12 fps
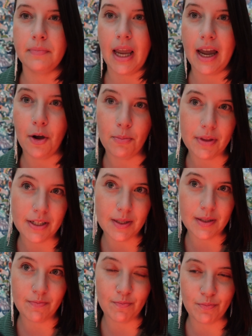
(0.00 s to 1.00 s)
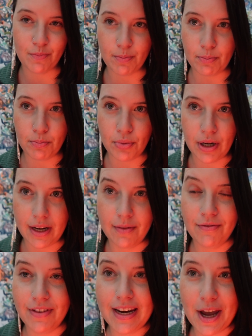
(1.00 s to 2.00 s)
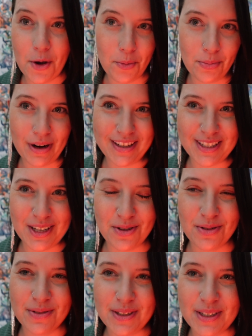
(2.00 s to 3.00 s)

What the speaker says: hope this video brings you